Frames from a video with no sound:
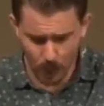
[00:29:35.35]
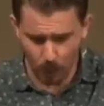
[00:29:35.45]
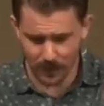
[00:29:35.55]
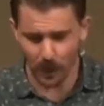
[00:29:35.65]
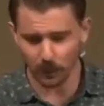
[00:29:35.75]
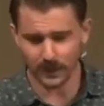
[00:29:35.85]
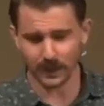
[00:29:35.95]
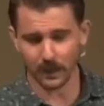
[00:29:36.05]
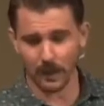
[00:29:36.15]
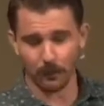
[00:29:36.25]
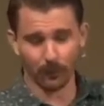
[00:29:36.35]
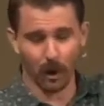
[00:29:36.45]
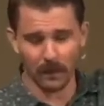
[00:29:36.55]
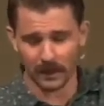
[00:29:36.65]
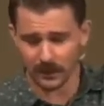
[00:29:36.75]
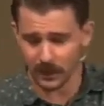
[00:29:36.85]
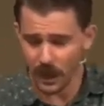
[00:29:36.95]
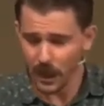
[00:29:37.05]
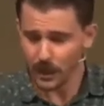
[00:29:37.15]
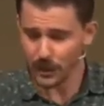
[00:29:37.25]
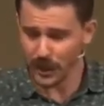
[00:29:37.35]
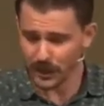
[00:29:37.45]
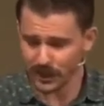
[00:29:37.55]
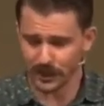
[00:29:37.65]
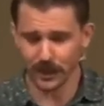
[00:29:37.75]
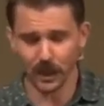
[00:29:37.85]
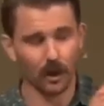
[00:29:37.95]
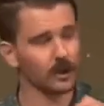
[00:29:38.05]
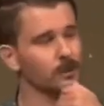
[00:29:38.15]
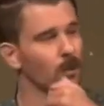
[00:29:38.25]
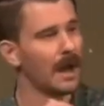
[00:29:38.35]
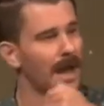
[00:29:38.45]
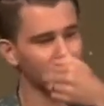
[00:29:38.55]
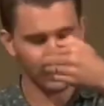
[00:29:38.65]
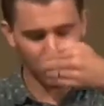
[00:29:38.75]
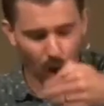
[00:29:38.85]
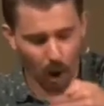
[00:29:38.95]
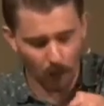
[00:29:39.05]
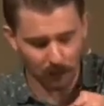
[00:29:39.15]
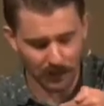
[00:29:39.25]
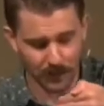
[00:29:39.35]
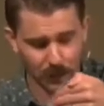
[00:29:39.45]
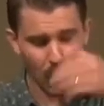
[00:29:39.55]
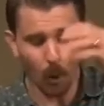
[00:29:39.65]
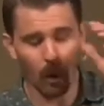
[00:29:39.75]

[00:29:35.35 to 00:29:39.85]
What the Old Testament promised, Jesus in the gospel has accomplished.